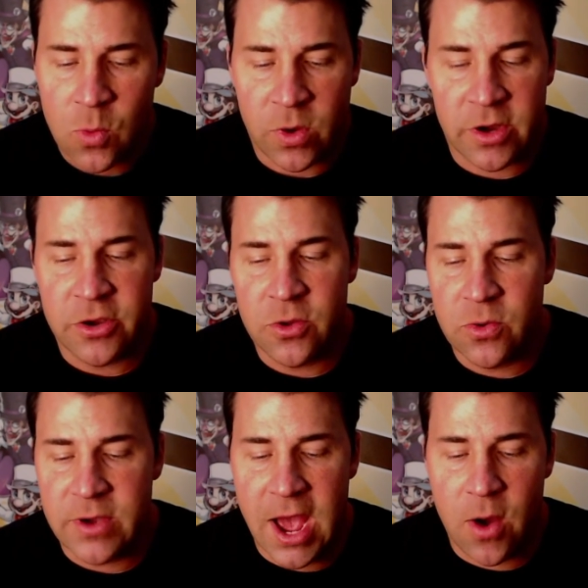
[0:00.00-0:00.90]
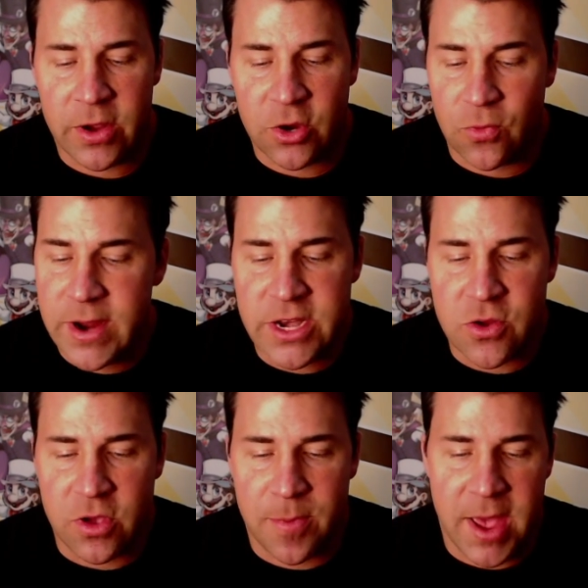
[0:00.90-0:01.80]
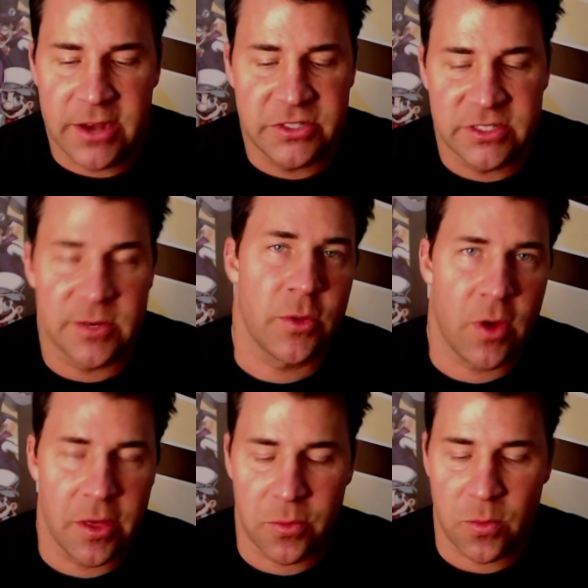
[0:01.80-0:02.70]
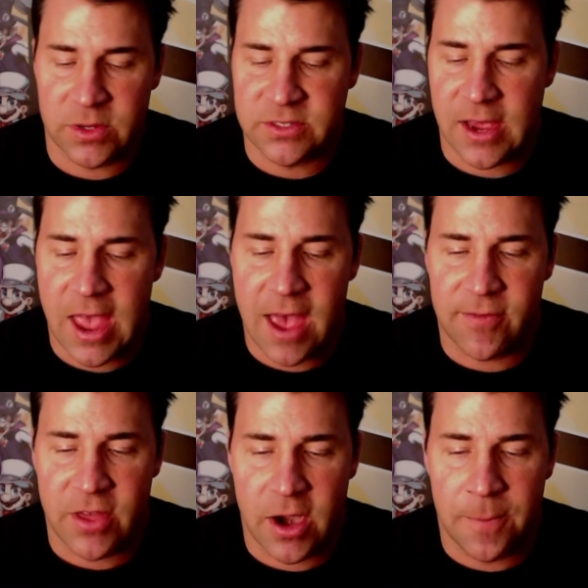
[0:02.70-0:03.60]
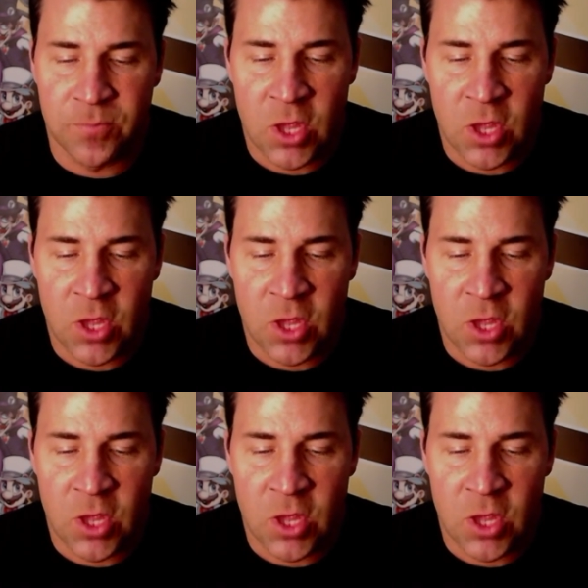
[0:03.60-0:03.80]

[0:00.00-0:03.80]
We're gonna do now create a new command. You see some of the other ones I have there.